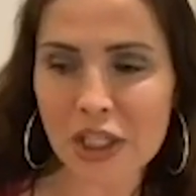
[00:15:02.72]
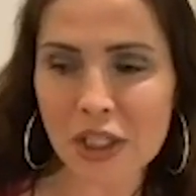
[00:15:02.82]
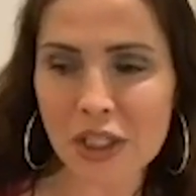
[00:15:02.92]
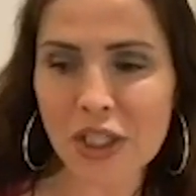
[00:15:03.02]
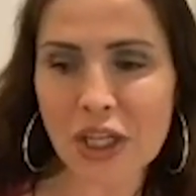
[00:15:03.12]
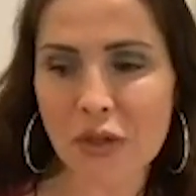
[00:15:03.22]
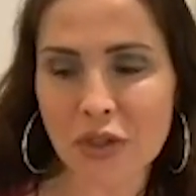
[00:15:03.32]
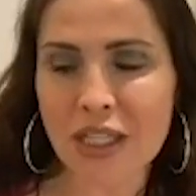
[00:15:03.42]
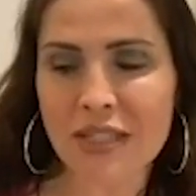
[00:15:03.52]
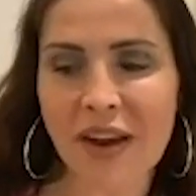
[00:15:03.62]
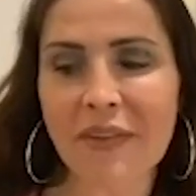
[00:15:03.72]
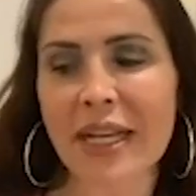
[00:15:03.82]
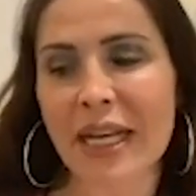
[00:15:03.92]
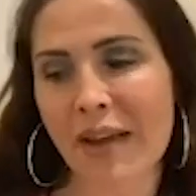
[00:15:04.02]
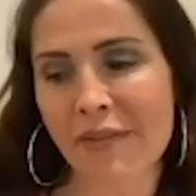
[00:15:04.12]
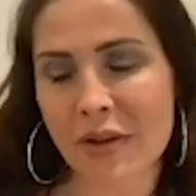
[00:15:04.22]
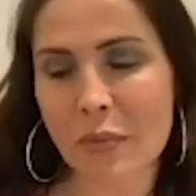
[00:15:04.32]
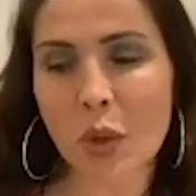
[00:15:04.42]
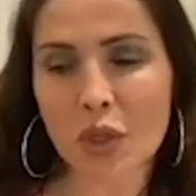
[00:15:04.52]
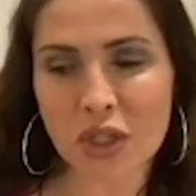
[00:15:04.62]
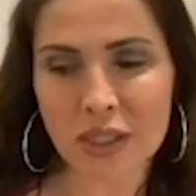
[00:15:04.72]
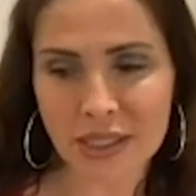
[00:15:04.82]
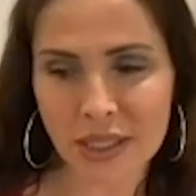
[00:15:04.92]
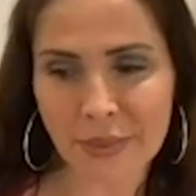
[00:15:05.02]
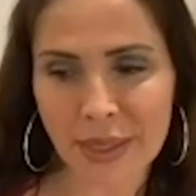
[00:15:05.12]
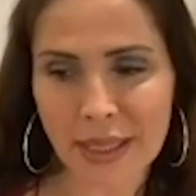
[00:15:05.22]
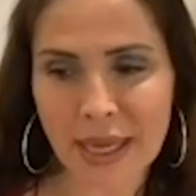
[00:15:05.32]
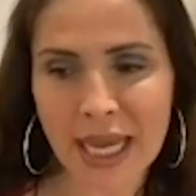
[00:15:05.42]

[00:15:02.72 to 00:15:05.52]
You know, she's very clever in what she's doing.